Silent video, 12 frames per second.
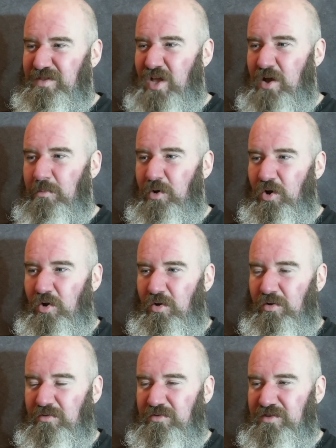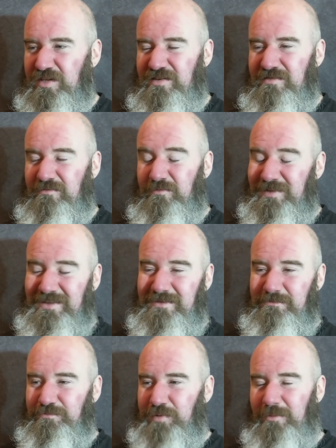no more than
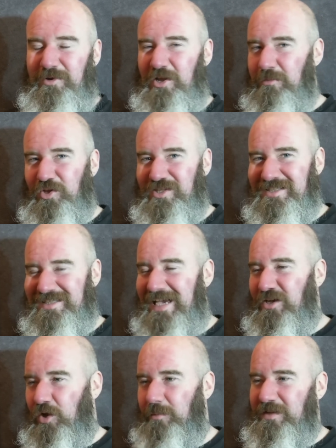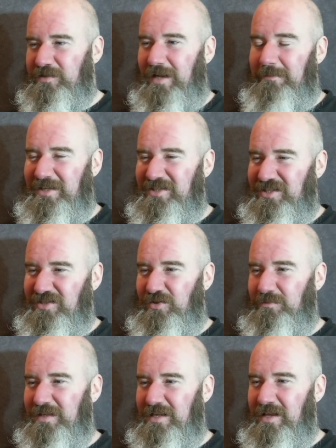10 copies. I imagine it's
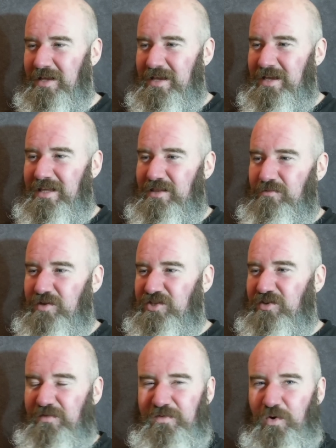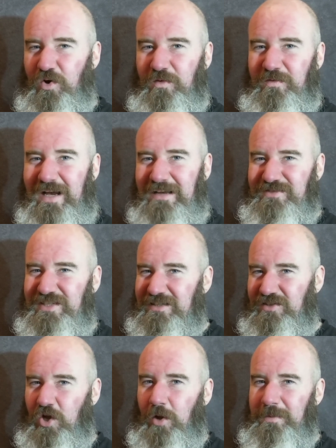something in the region of 4, 5,
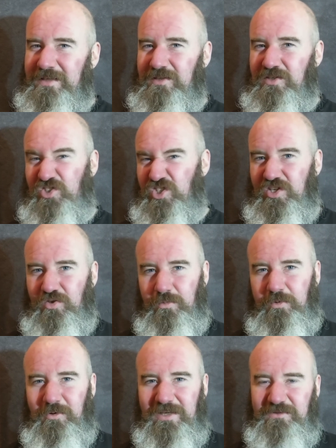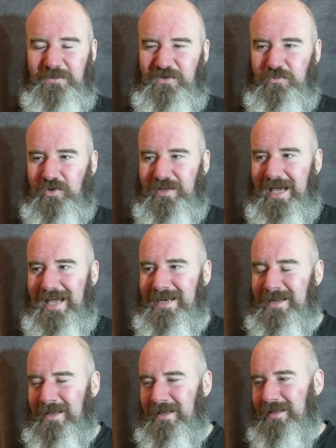6 copies that certain WH Smiths will get
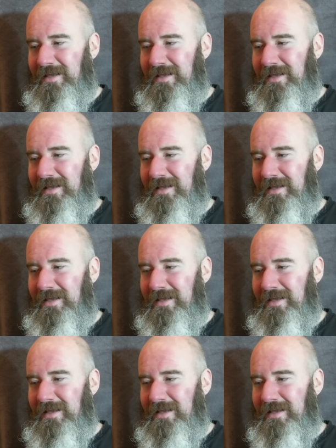in.